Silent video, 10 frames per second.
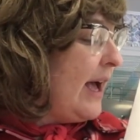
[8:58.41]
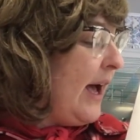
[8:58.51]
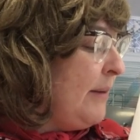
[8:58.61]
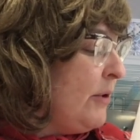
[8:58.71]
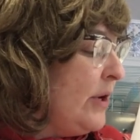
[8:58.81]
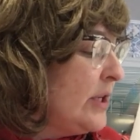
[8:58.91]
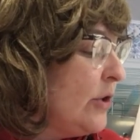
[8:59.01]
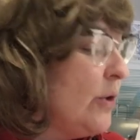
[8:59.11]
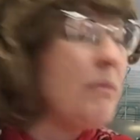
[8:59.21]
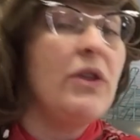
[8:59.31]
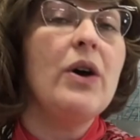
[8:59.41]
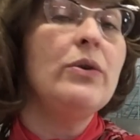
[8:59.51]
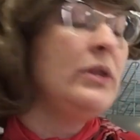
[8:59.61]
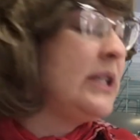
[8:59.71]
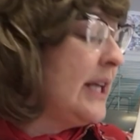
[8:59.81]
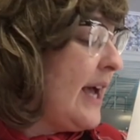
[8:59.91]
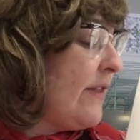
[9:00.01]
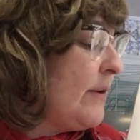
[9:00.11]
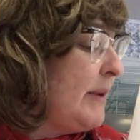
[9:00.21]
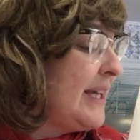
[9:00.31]
I'm going to group those
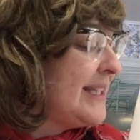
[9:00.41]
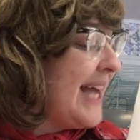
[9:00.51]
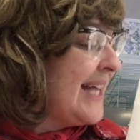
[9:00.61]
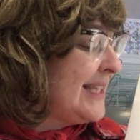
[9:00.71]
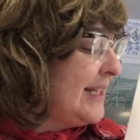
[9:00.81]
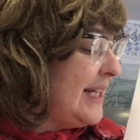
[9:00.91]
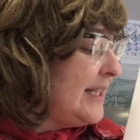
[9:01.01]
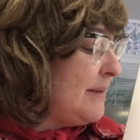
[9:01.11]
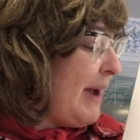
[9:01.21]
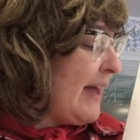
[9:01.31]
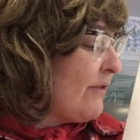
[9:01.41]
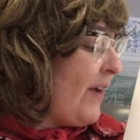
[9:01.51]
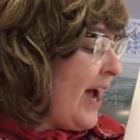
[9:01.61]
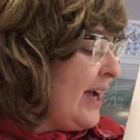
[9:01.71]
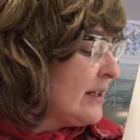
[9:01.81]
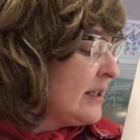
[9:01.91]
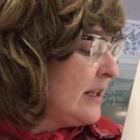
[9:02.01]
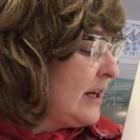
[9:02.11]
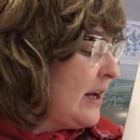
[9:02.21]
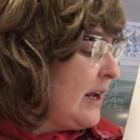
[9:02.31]
together because that's an easy math fact
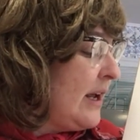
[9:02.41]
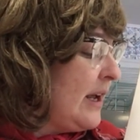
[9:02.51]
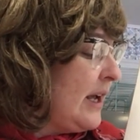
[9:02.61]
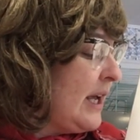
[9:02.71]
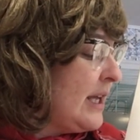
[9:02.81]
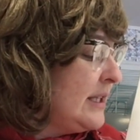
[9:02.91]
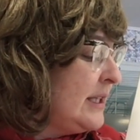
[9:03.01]
and get